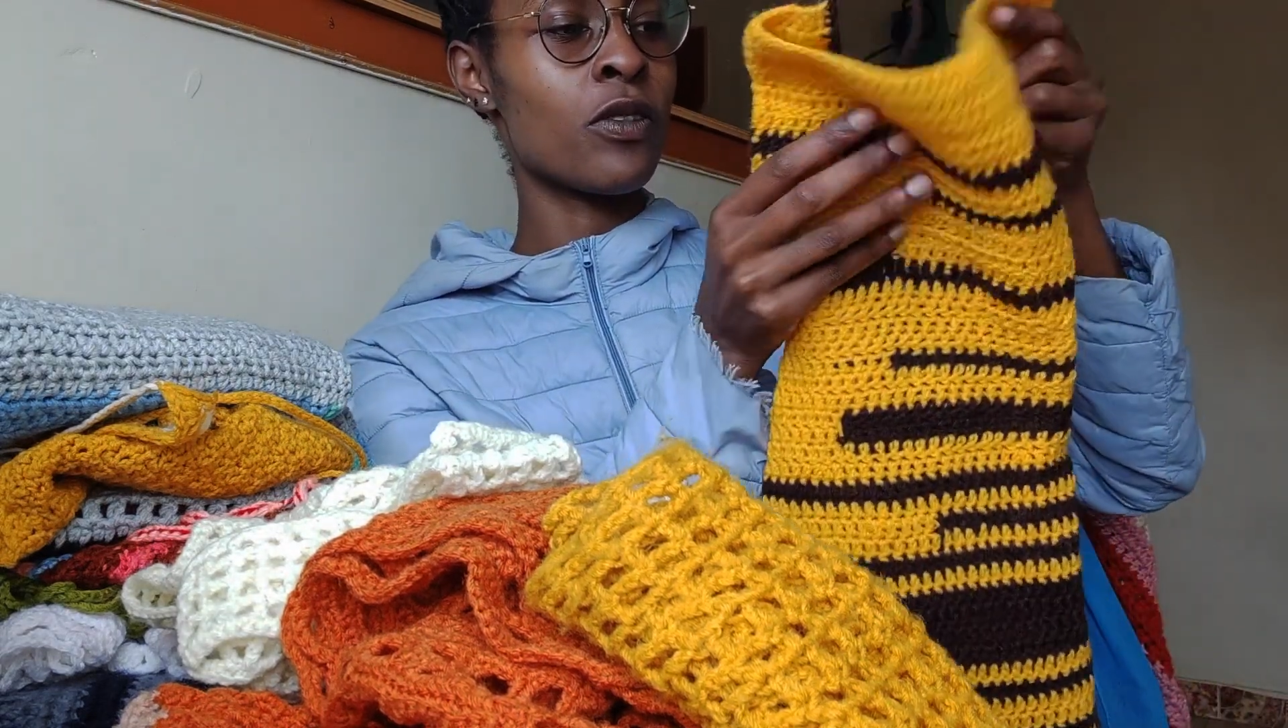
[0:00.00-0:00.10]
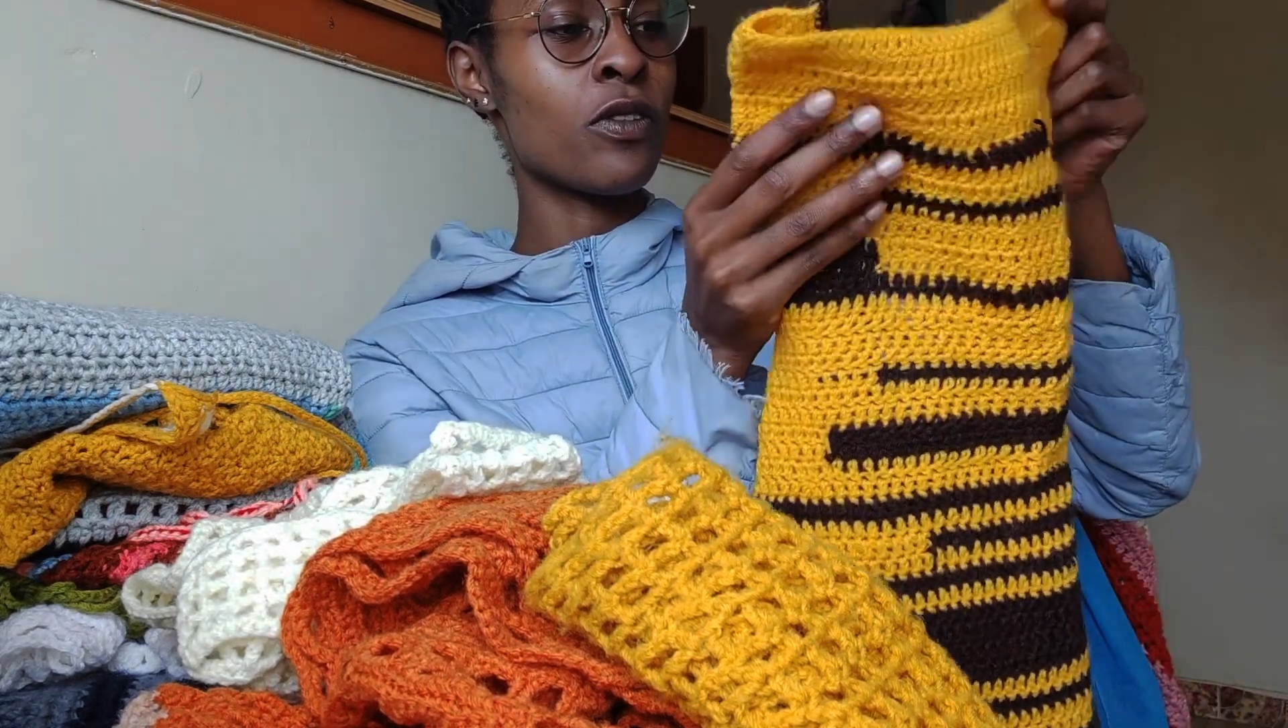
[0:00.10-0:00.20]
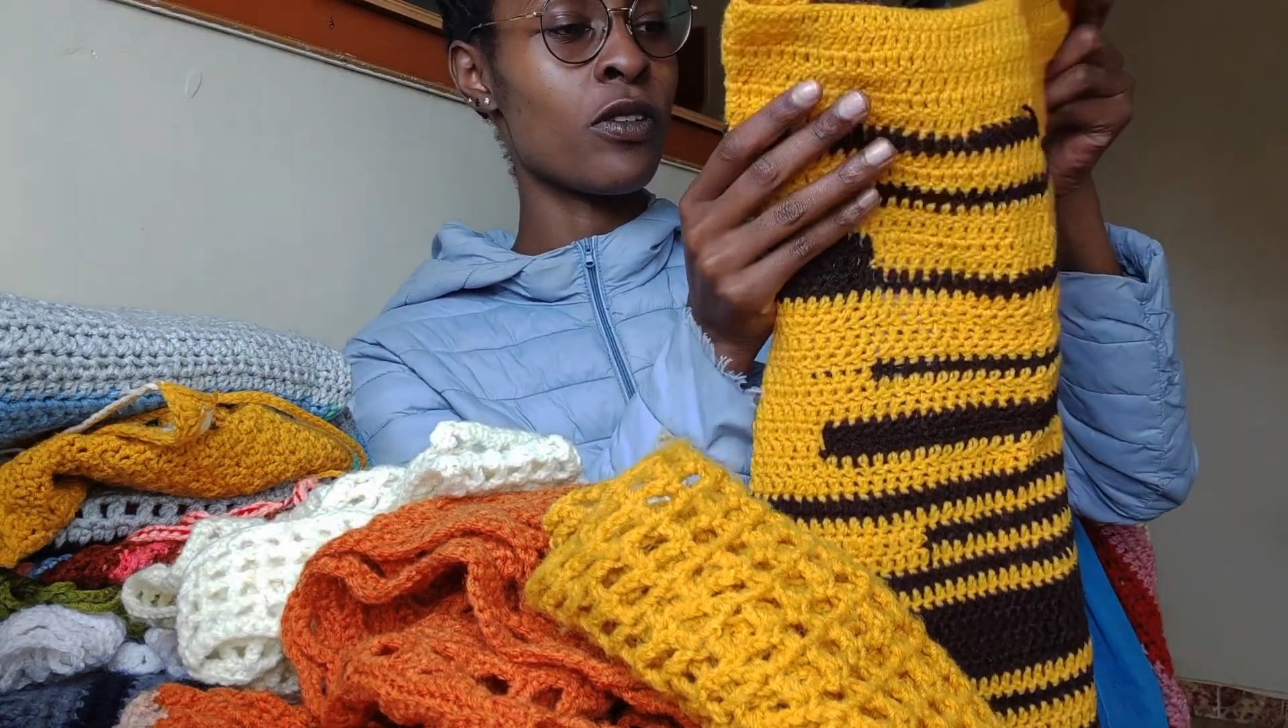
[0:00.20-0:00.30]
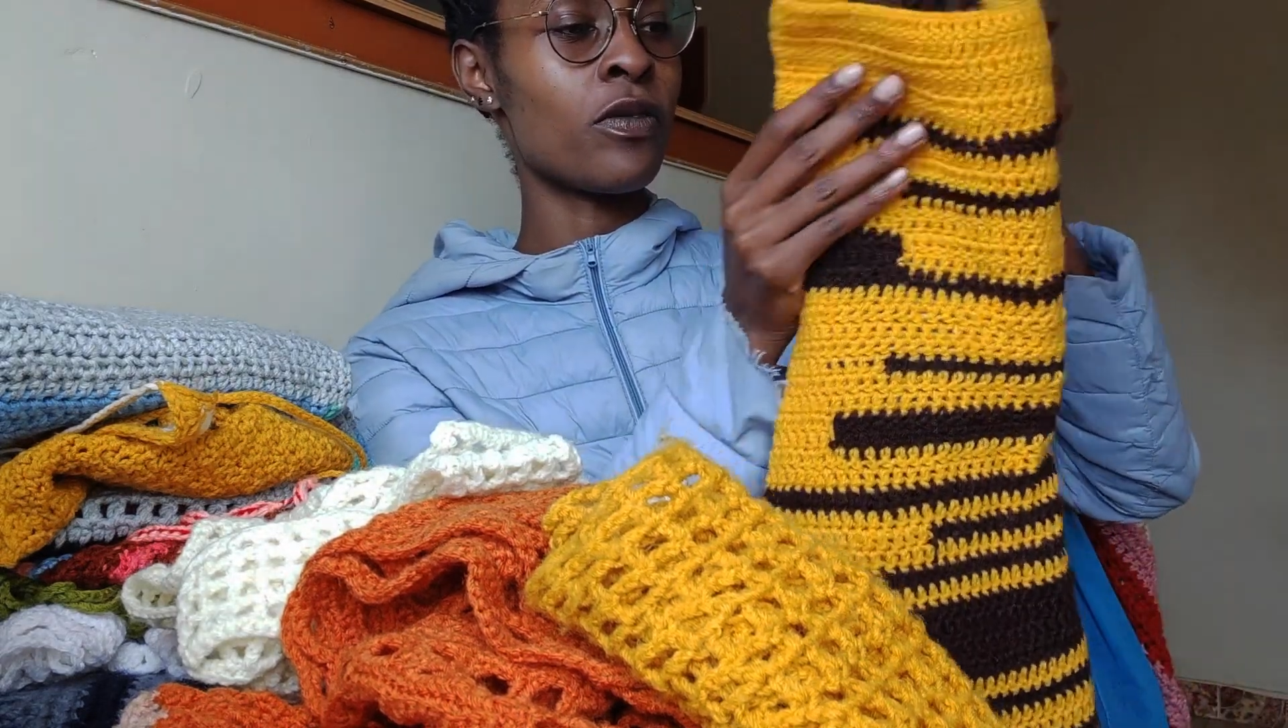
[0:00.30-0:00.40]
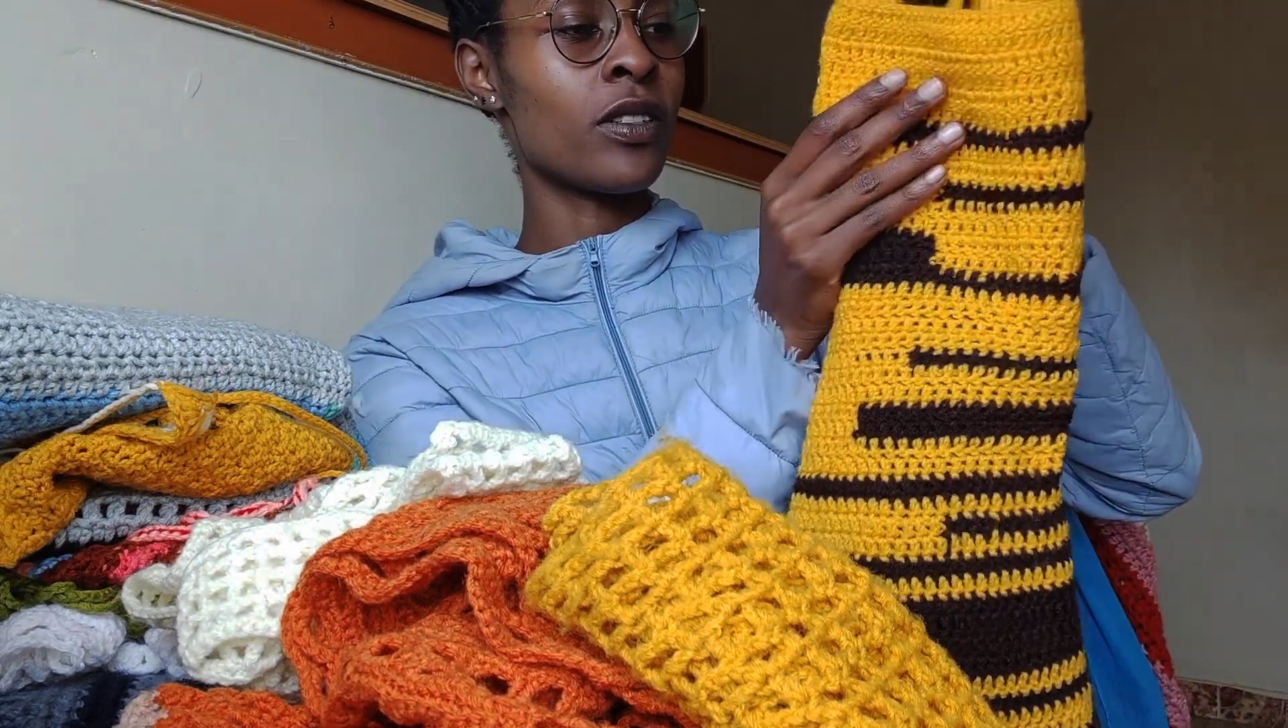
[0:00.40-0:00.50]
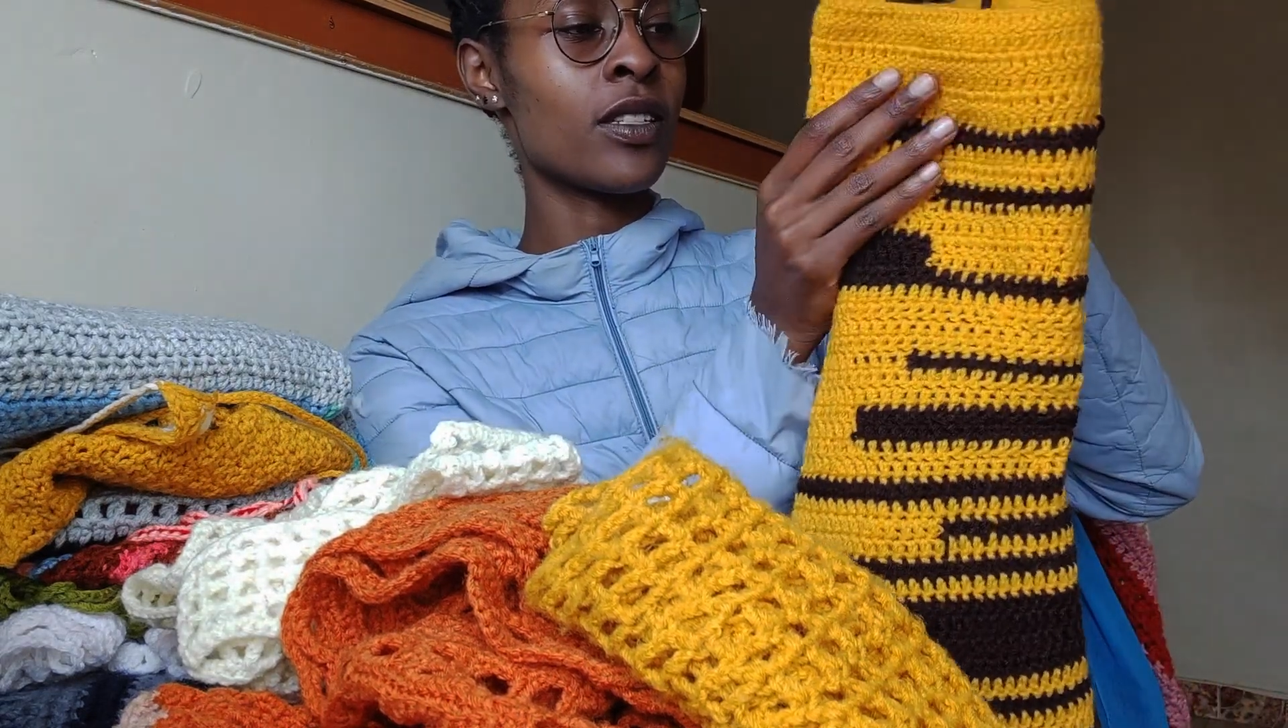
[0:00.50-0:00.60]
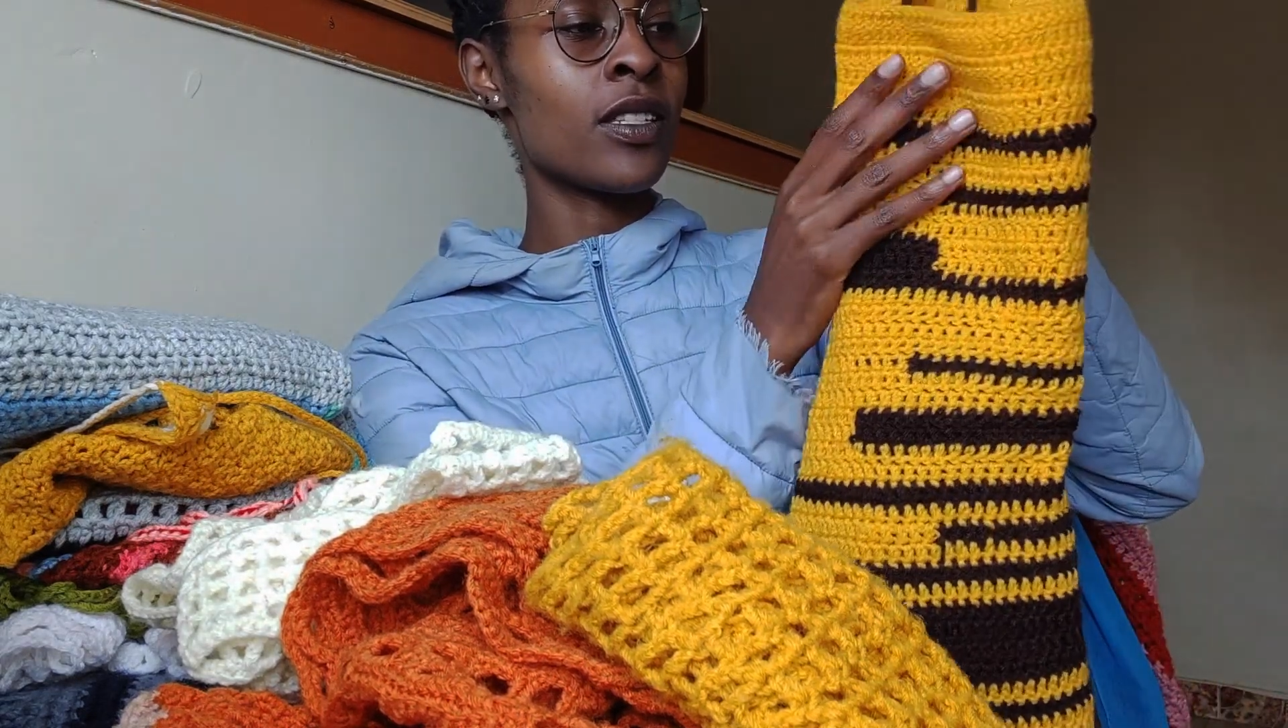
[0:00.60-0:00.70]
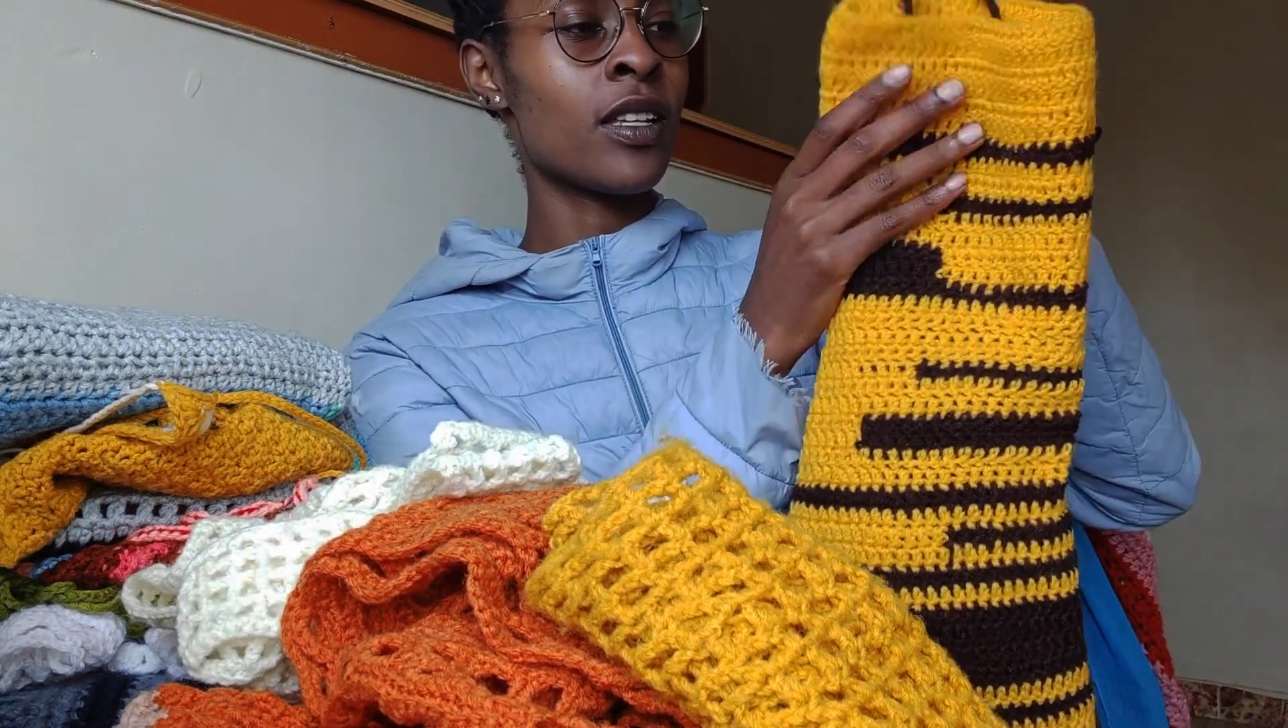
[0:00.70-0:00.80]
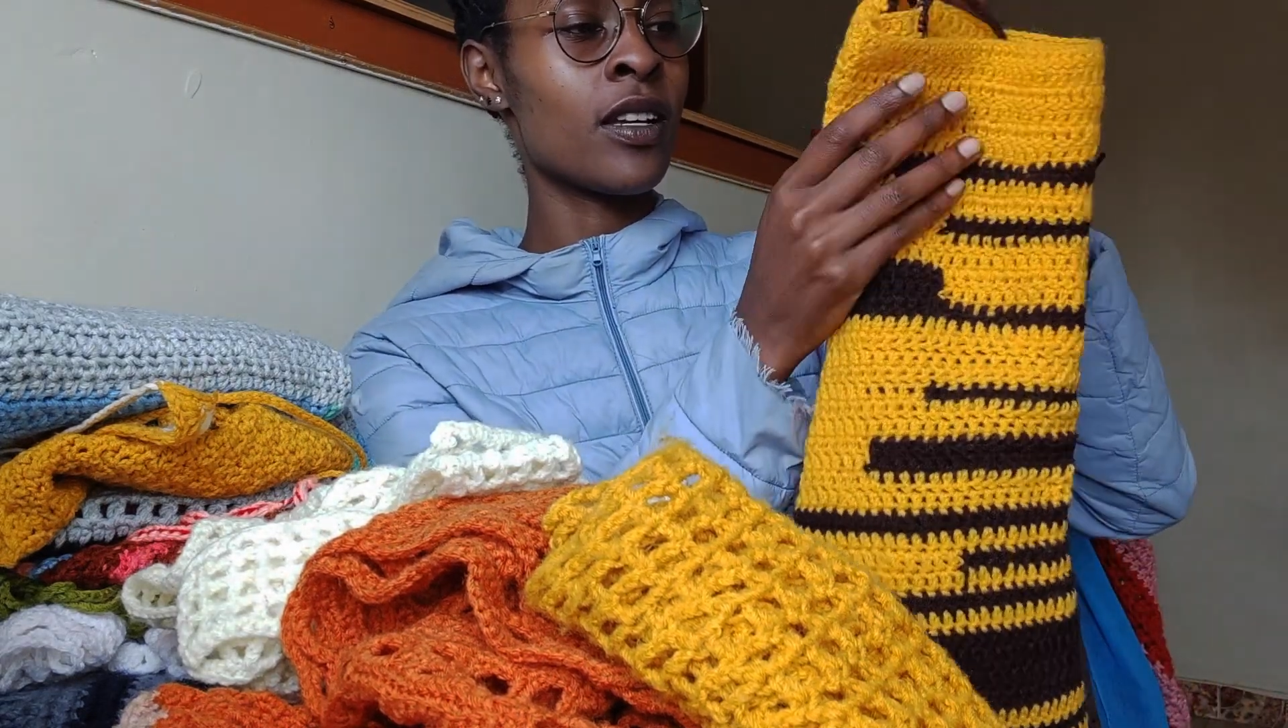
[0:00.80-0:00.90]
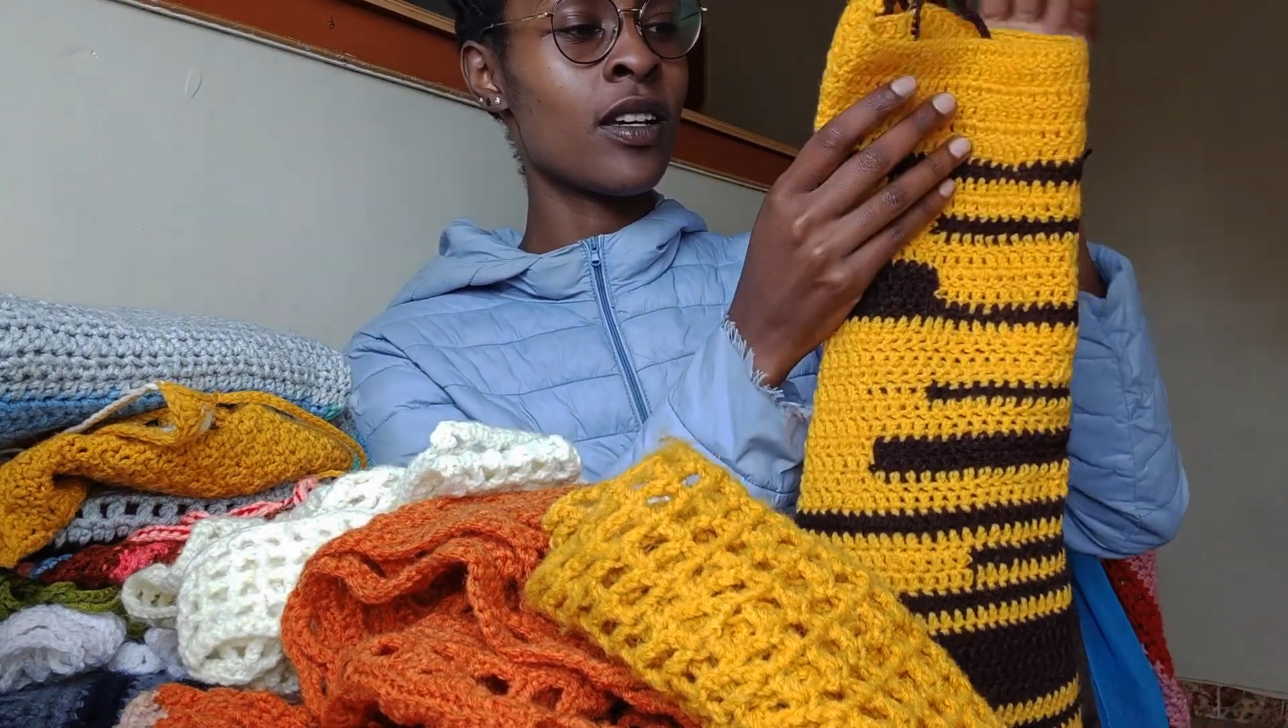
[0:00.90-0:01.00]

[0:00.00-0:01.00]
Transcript: of all of it.